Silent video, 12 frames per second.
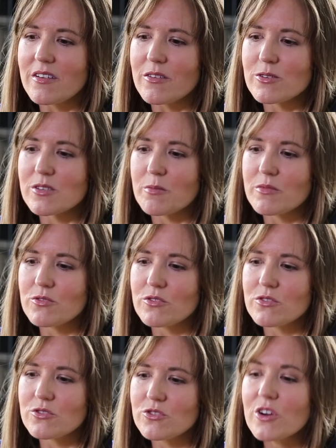There was a
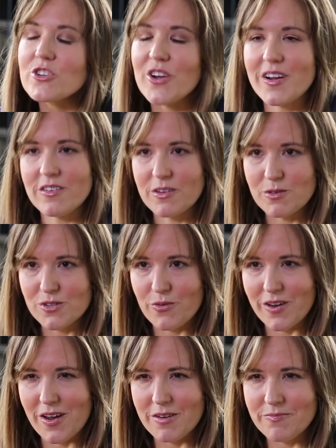drug trial that was
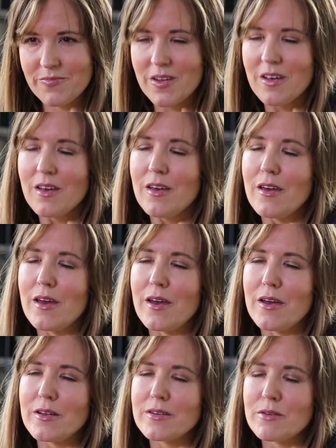going on,
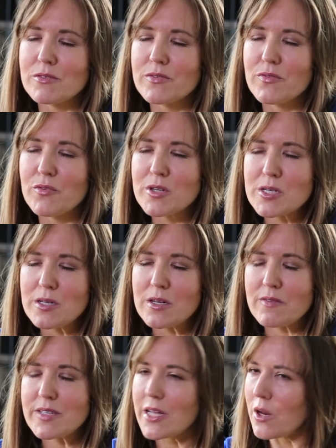and I was fortunate
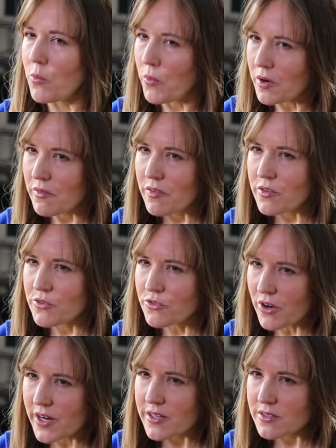enough to get on one of the
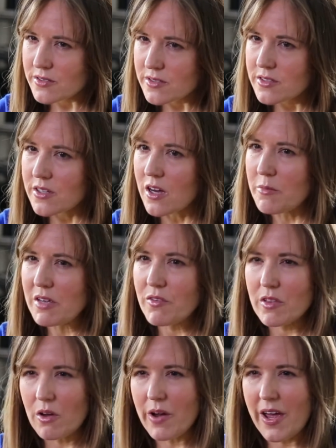trials,
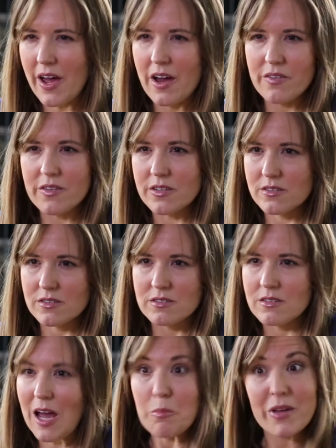even though I had
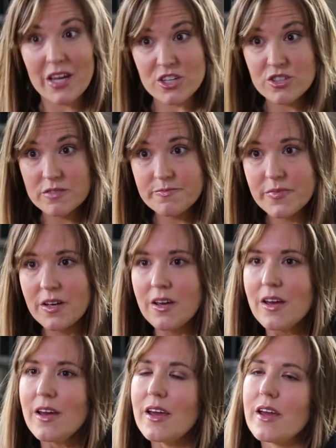this complication.
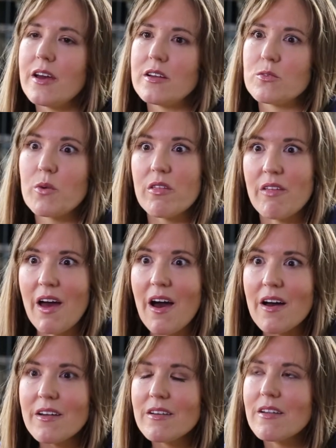And with
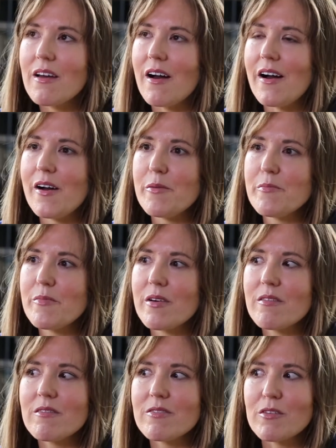that,
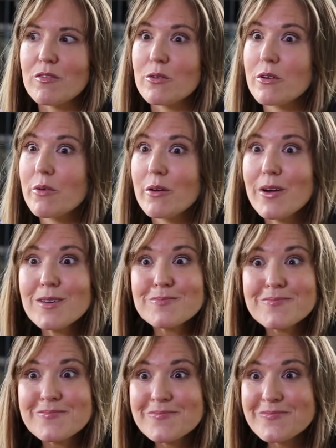the fluid went away,
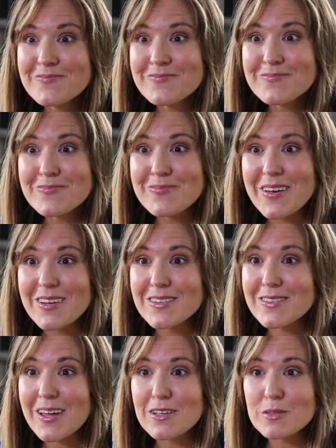
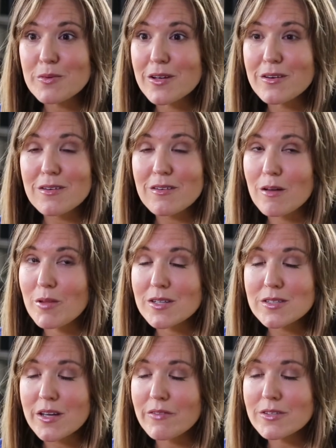and that's been a
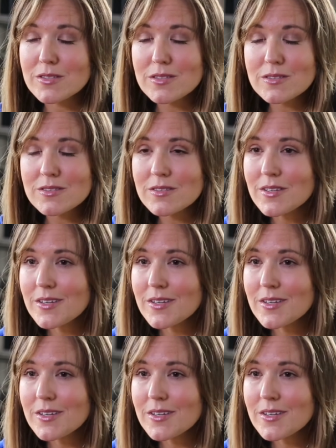blessing ever since.